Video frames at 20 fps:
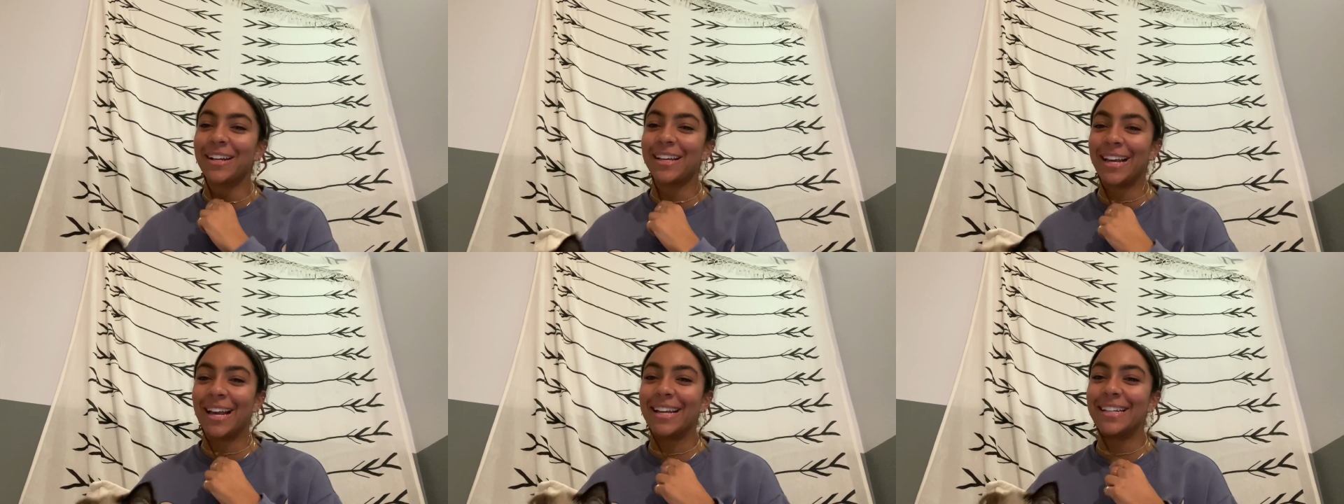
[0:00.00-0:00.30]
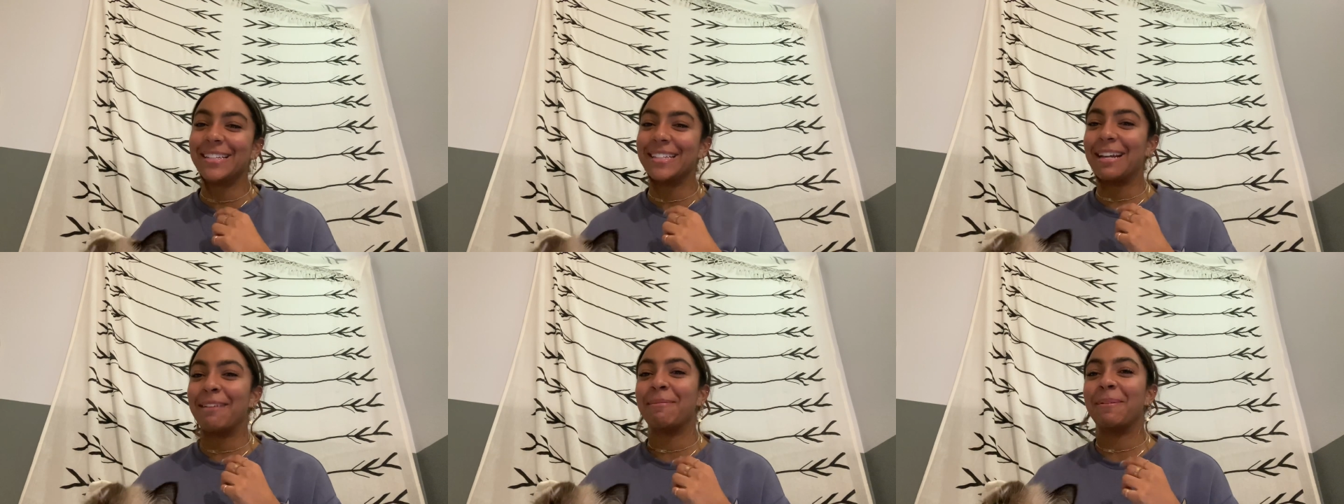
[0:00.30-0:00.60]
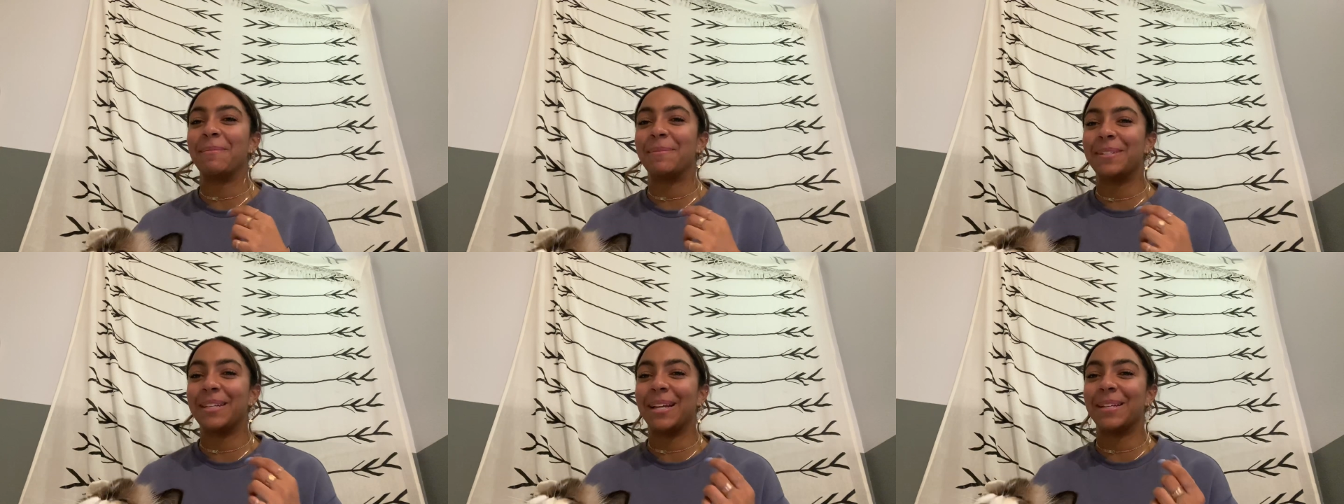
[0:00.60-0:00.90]
Yes, I'm
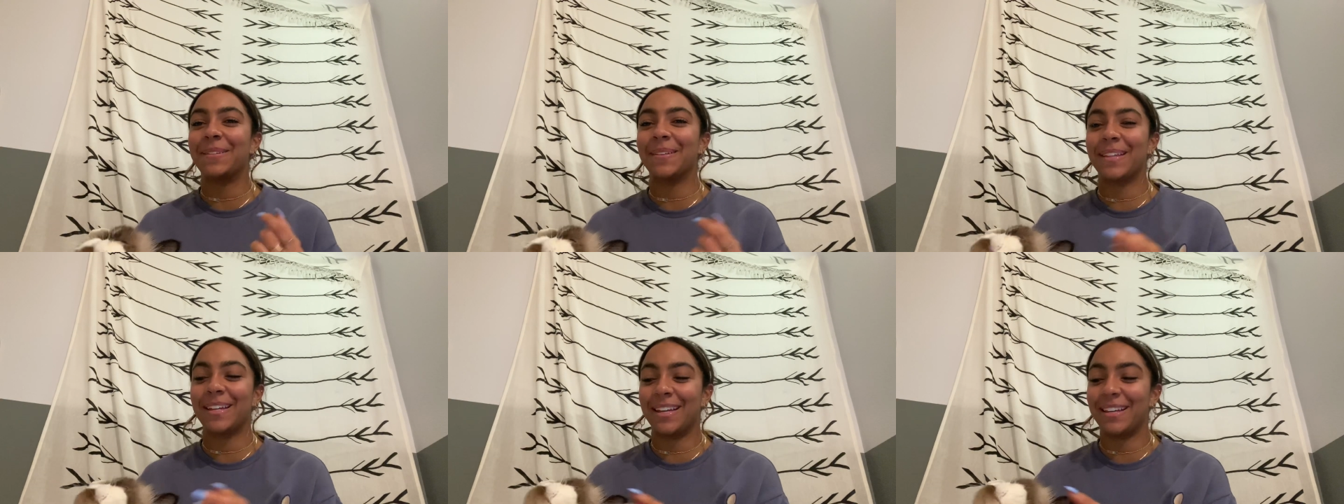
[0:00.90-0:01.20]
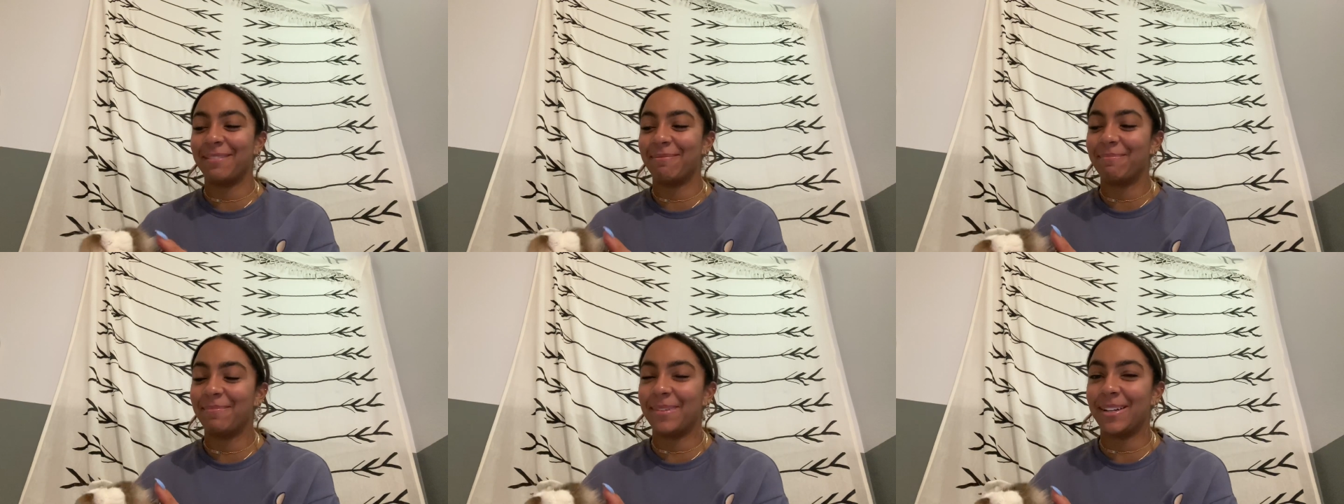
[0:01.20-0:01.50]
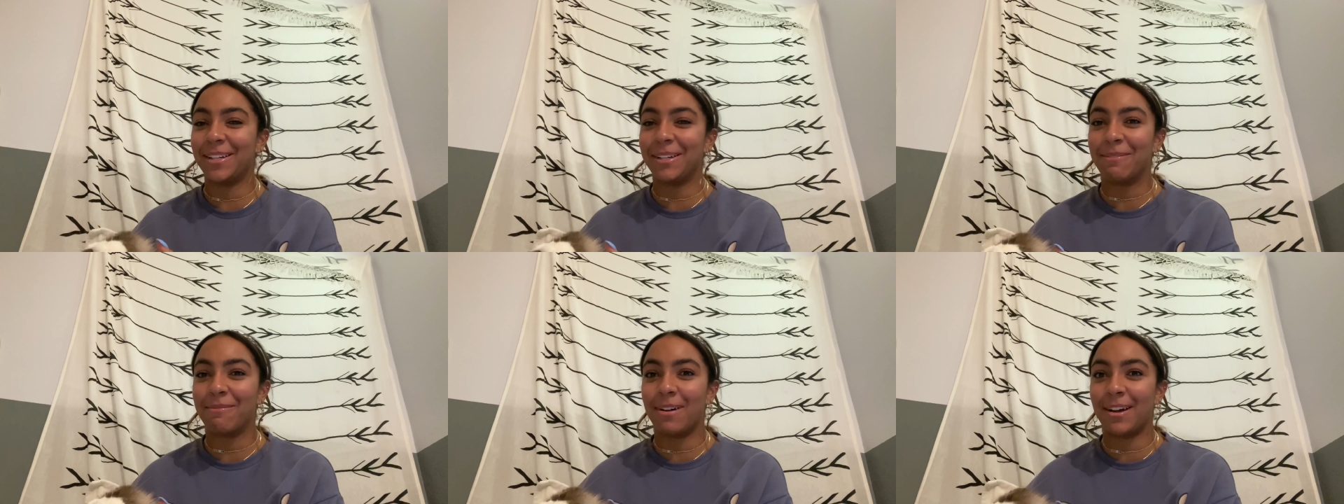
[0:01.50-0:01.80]
obsessed with it, but
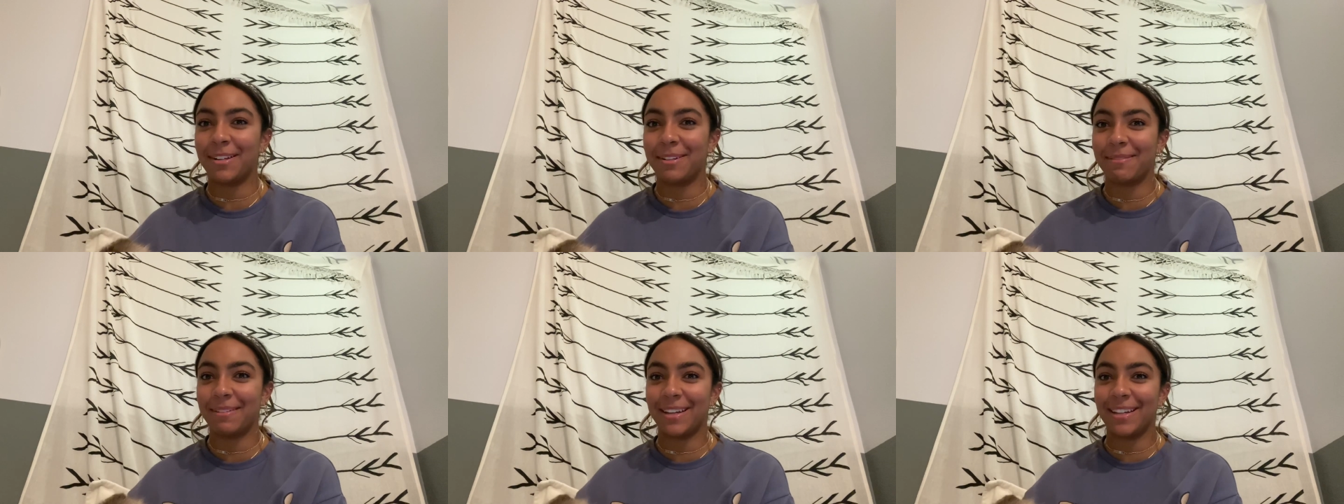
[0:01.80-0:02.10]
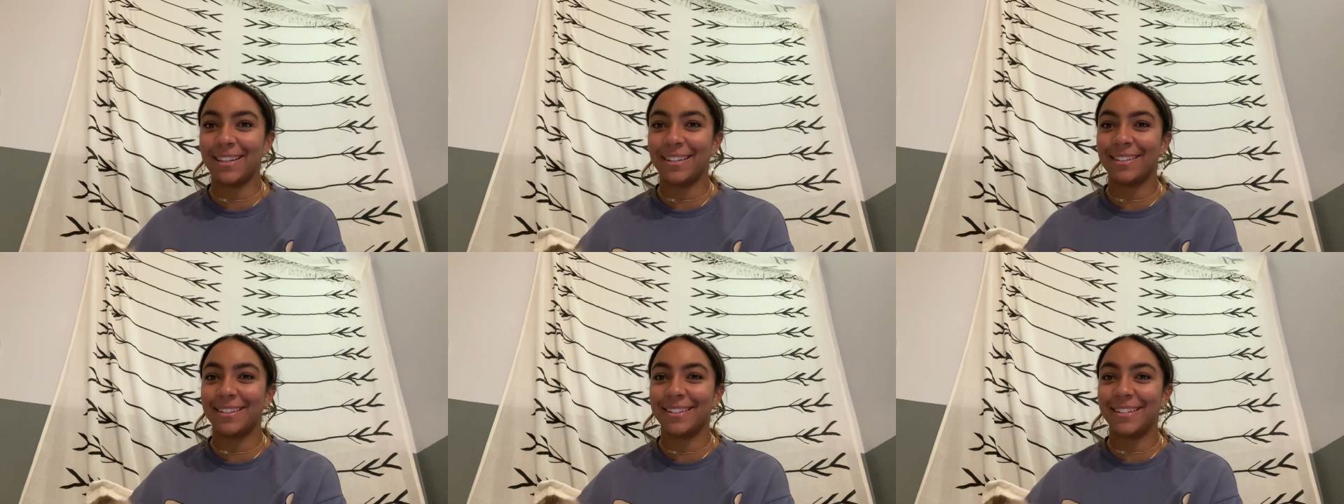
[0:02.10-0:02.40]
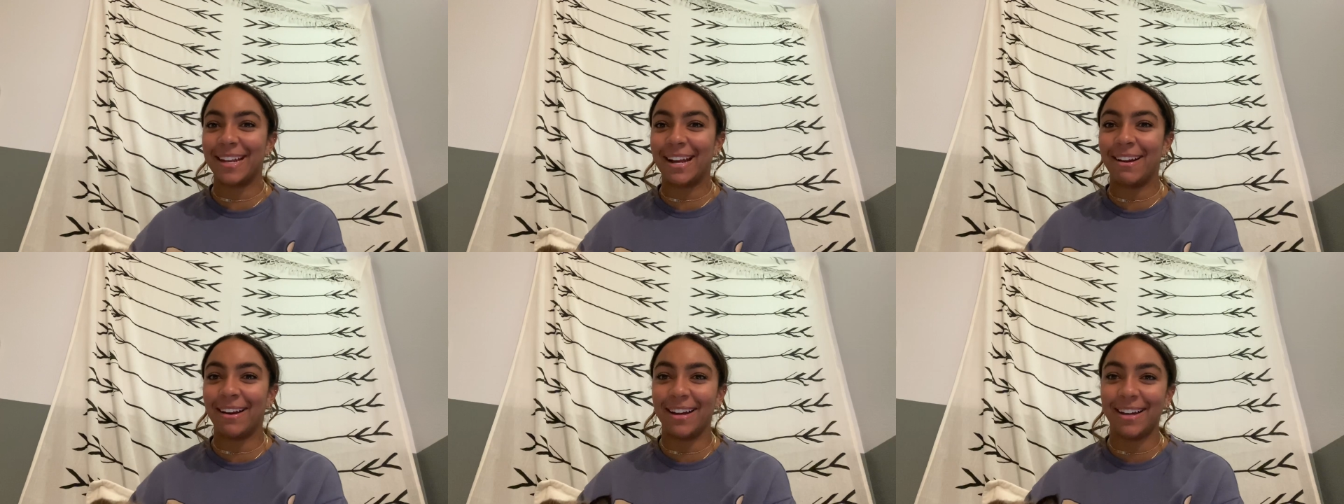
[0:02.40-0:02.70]
don't watch me. It's
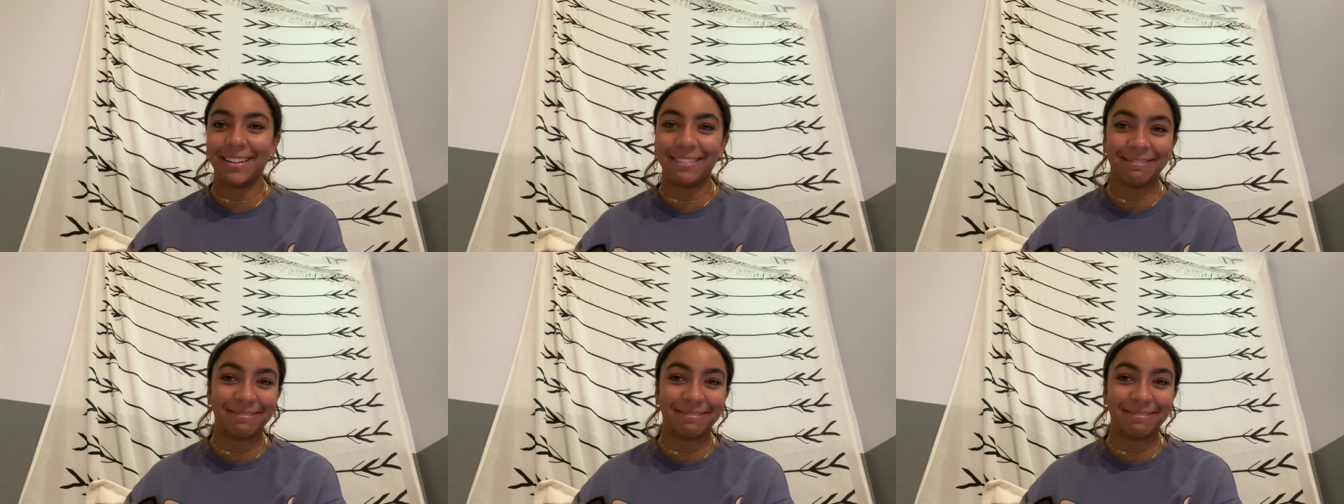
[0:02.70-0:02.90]
scary.